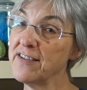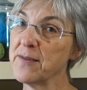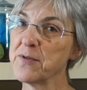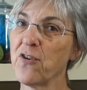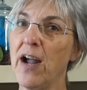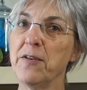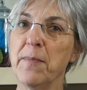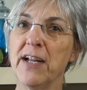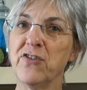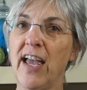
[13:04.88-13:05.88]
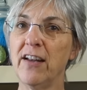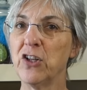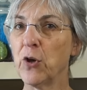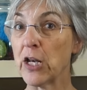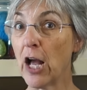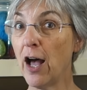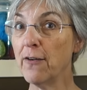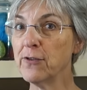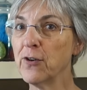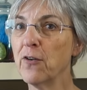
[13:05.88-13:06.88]
subscribed to my channel, you can
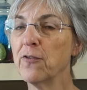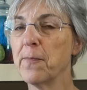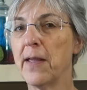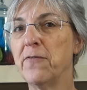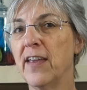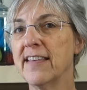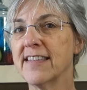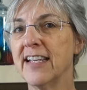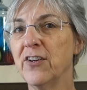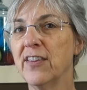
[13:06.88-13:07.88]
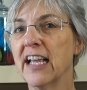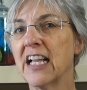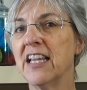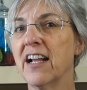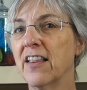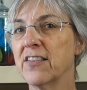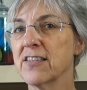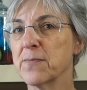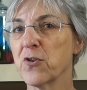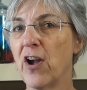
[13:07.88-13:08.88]
hover over my face here and then click on the
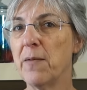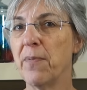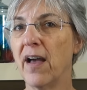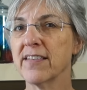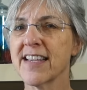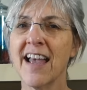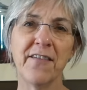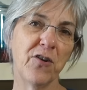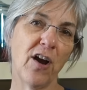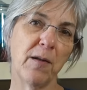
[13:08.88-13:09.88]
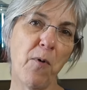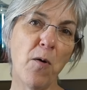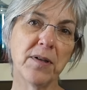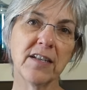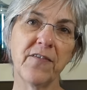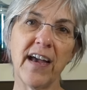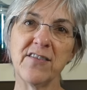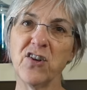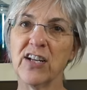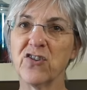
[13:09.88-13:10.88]
subscribe box. If you're on a mobile
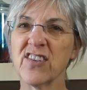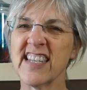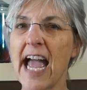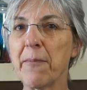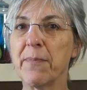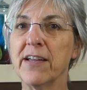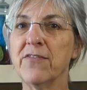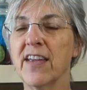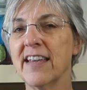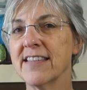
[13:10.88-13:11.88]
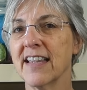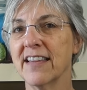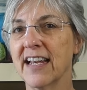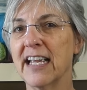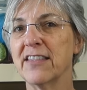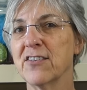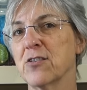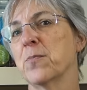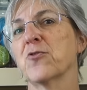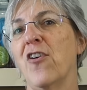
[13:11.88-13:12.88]
device, you can just tap my face and then hit the
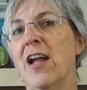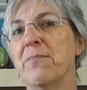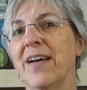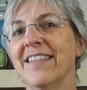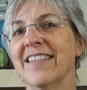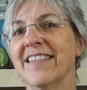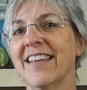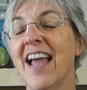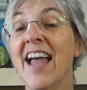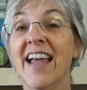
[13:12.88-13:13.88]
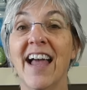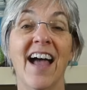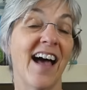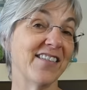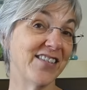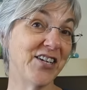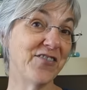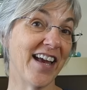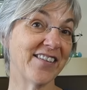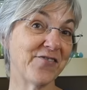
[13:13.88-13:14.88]
subscribe button. I'll see
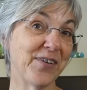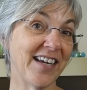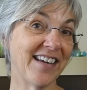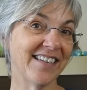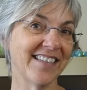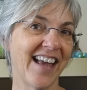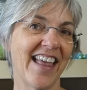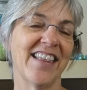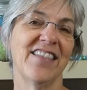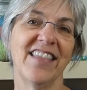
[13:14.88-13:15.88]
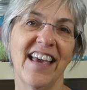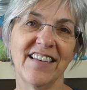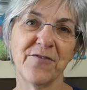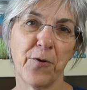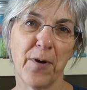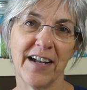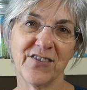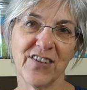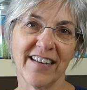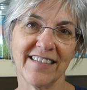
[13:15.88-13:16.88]
you next week. Thanks for
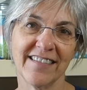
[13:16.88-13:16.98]
watching.